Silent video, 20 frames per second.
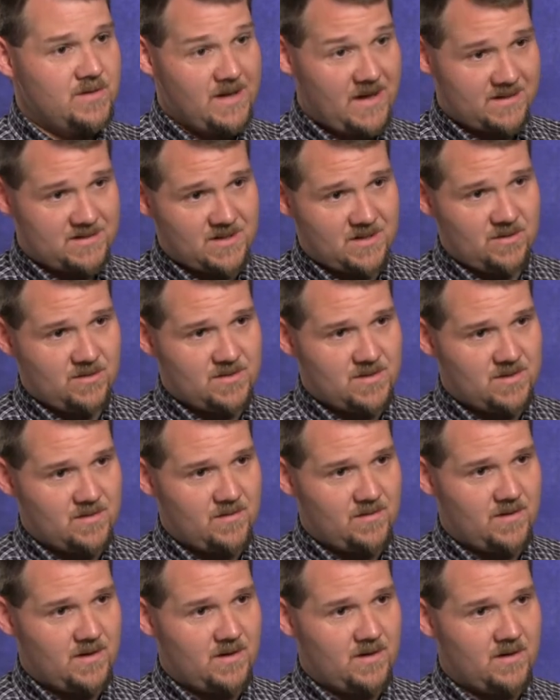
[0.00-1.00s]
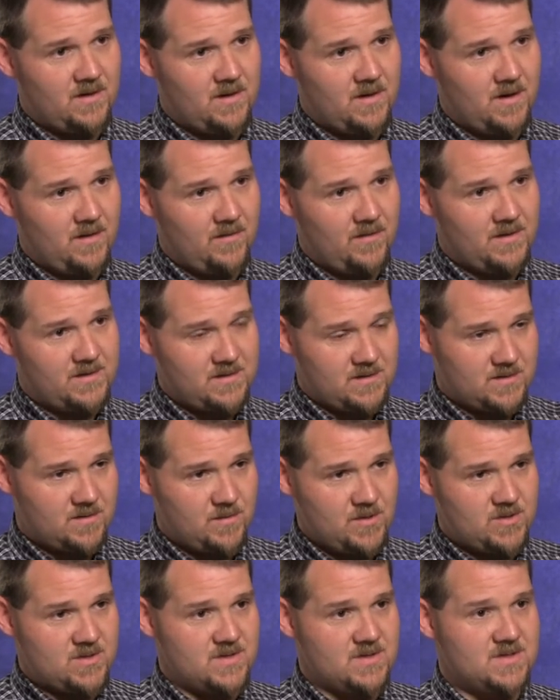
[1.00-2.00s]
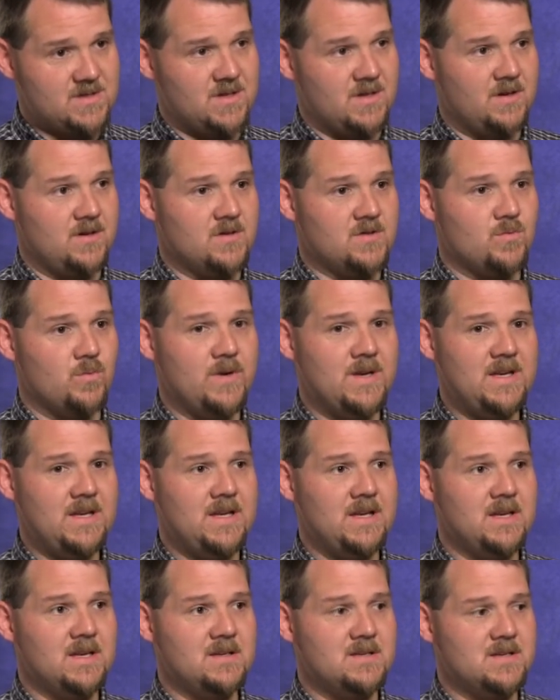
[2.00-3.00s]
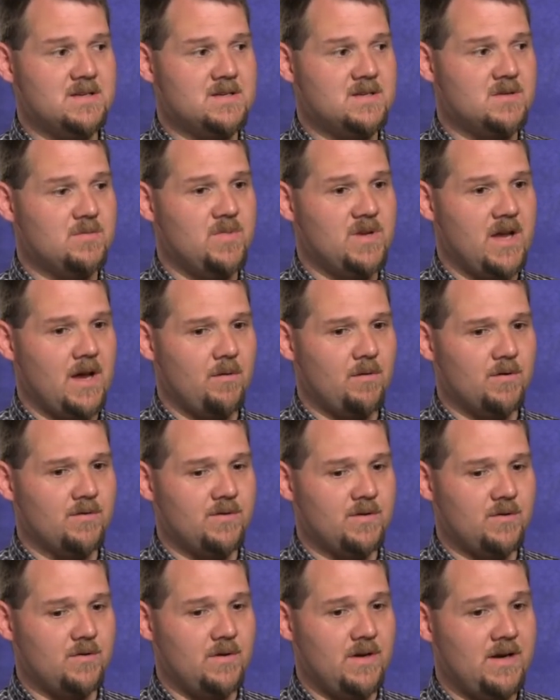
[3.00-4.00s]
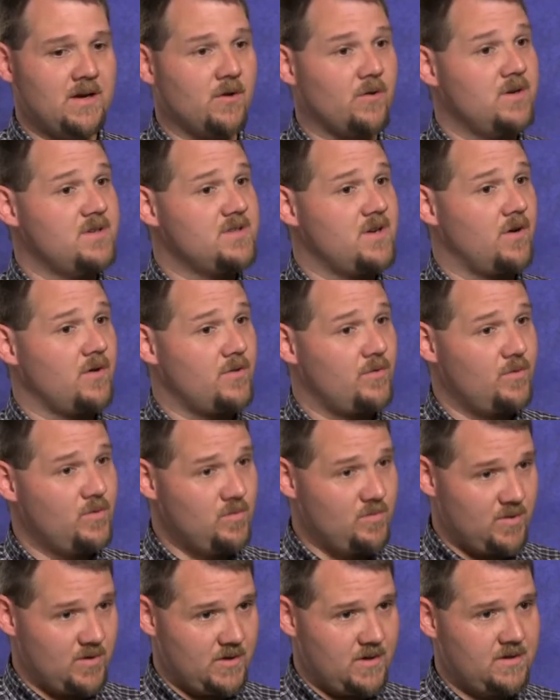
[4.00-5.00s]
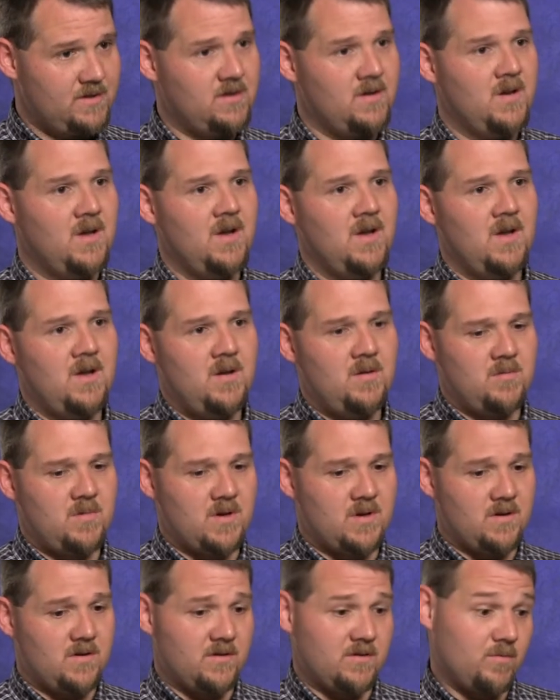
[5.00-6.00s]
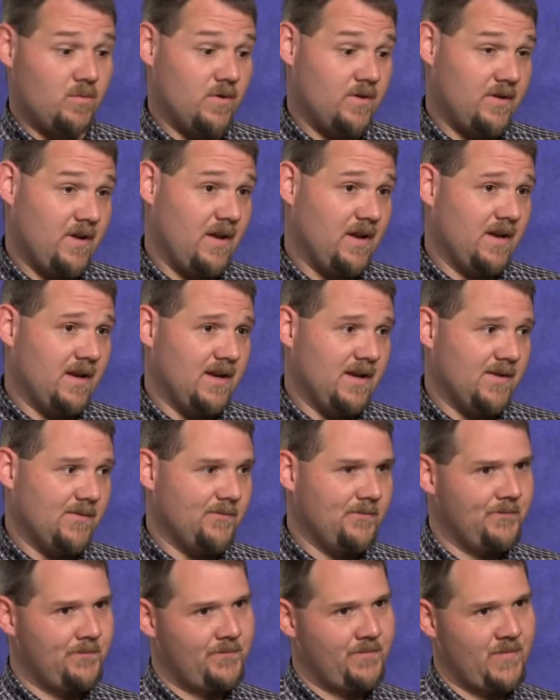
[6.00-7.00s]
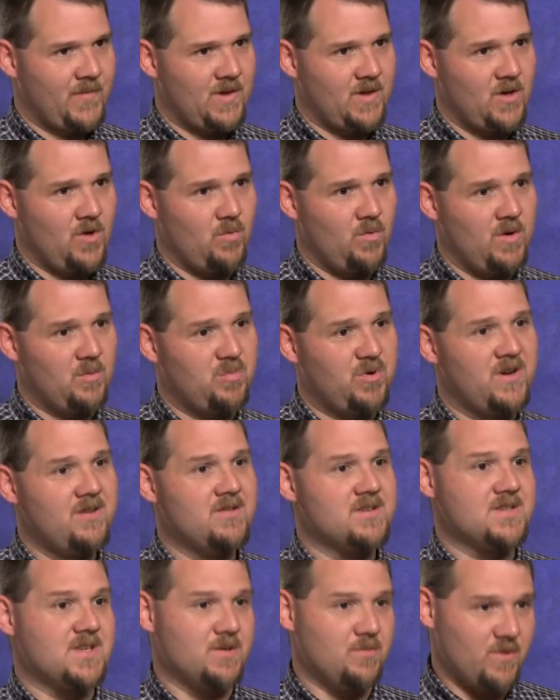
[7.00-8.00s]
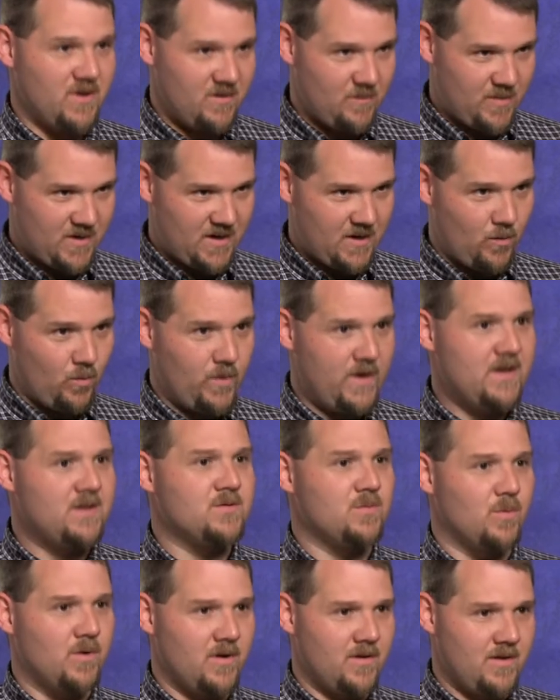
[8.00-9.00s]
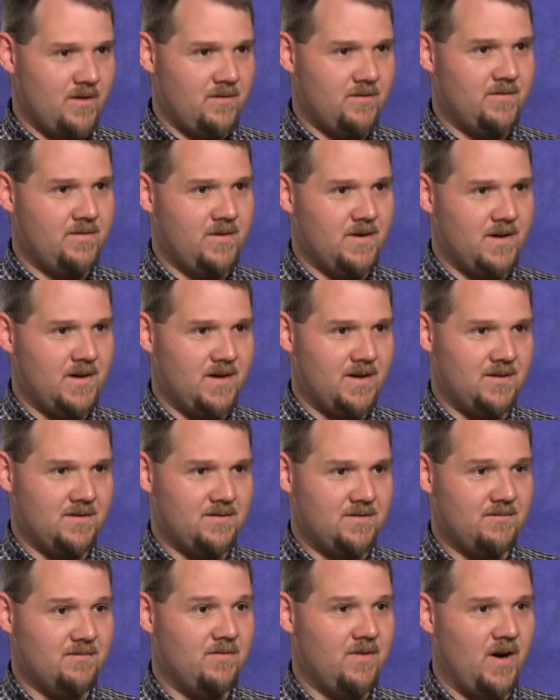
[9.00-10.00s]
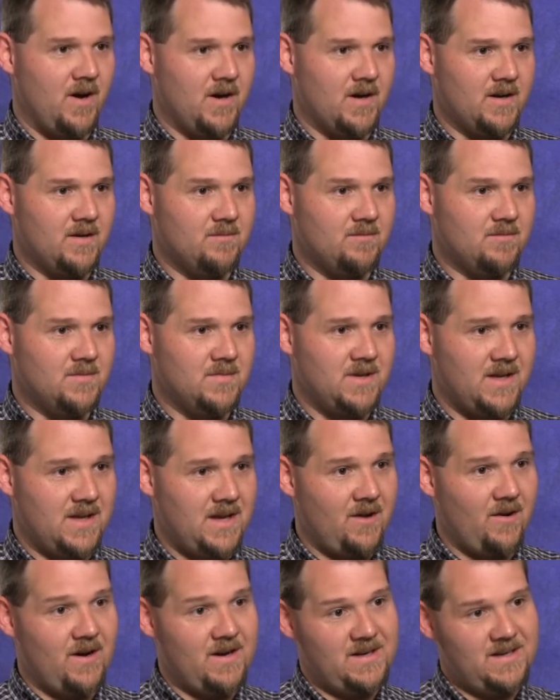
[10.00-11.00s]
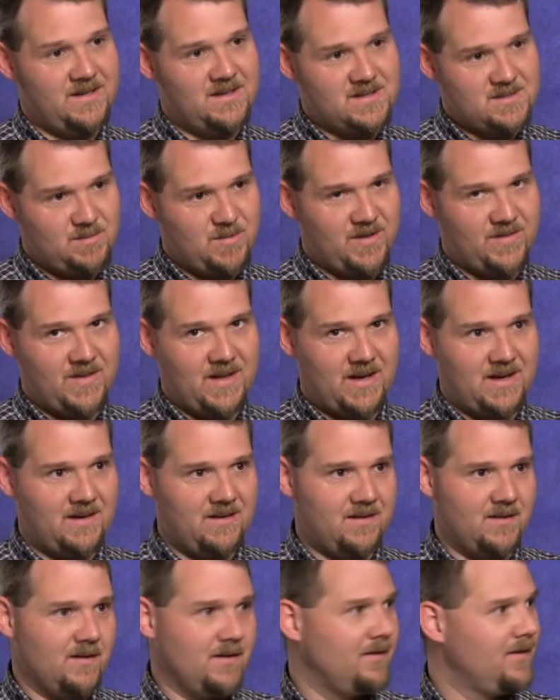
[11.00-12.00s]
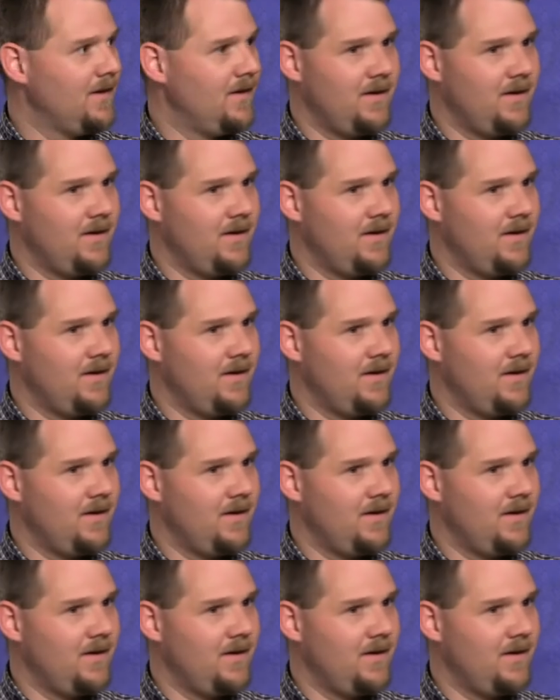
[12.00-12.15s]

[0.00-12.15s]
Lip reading: the execution of the distribution centers. We needed to be able to increase our throughput because we're taking what previously would have been a week's worth of volume, and now I need to split that into